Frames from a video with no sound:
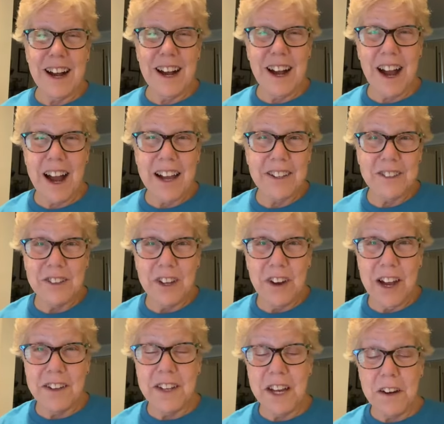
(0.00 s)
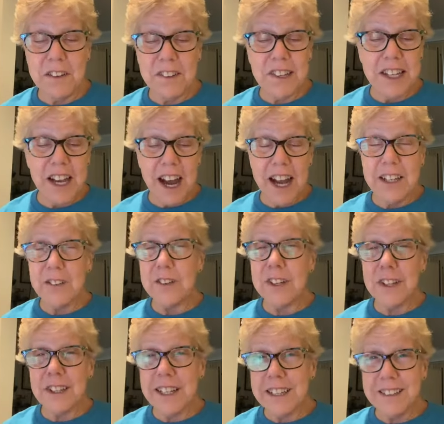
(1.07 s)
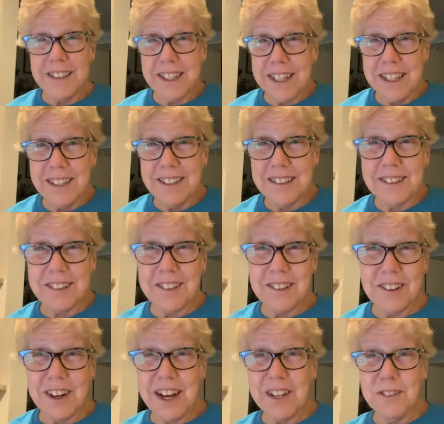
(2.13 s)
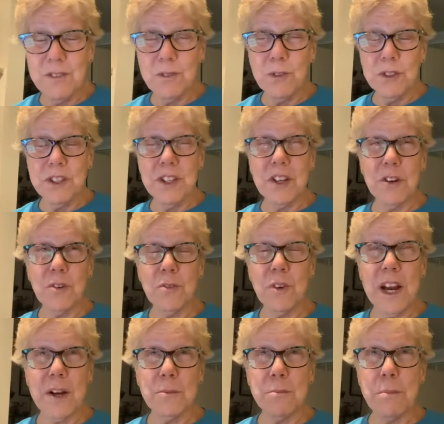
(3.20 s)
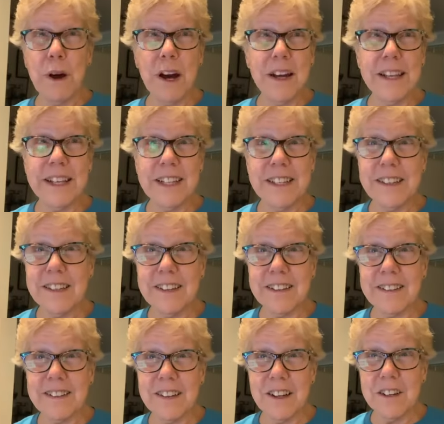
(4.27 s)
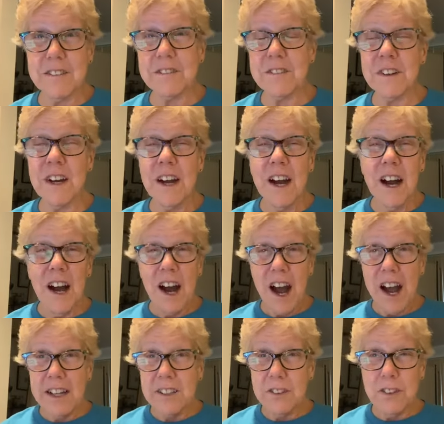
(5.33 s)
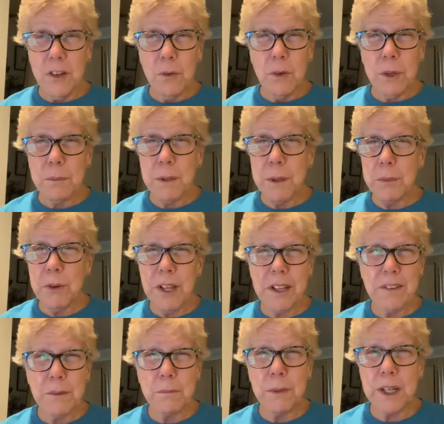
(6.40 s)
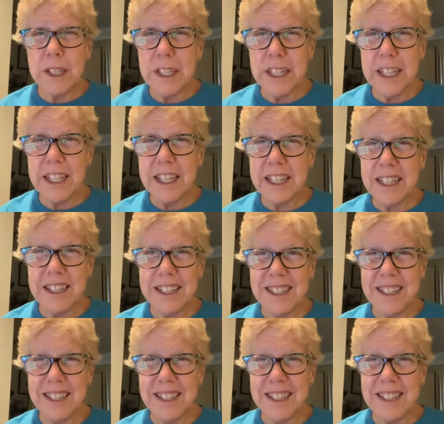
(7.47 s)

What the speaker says: I don't know. I don't collect things, so I wouldn't go around buying this stuff. I don't know where people get the money.